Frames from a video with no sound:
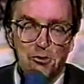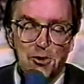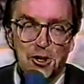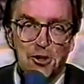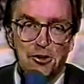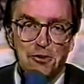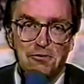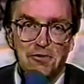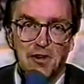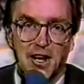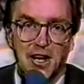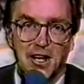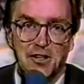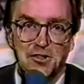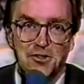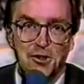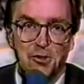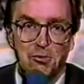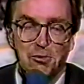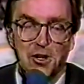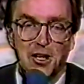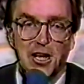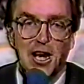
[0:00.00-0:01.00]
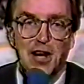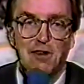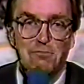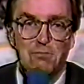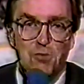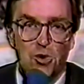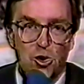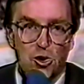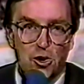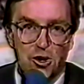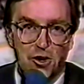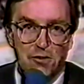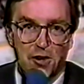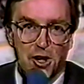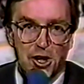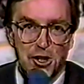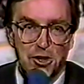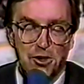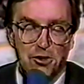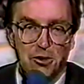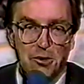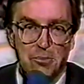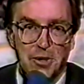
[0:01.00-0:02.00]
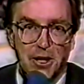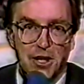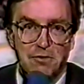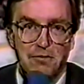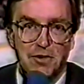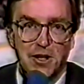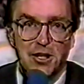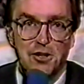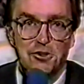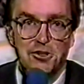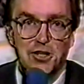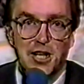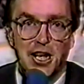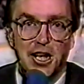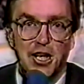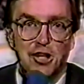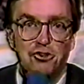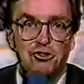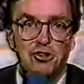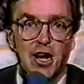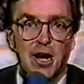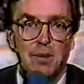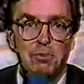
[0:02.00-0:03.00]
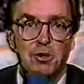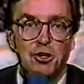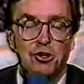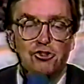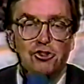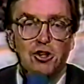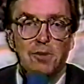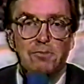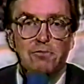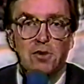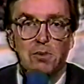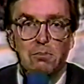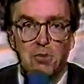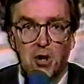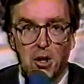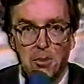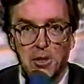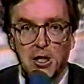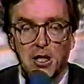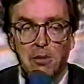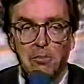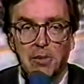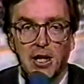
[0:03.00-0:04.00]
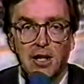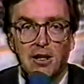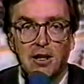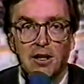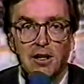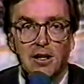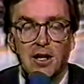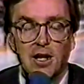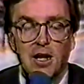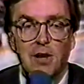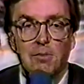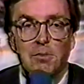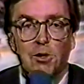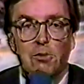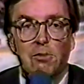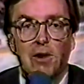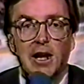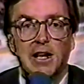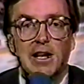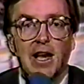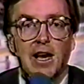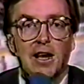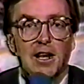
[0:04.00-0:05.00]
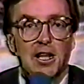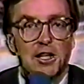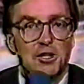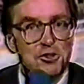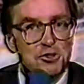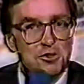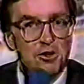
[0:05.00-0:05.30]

to Winterfest, and we'll have more of our European Figure Skating Championship from Birmingham, England. But right now, let's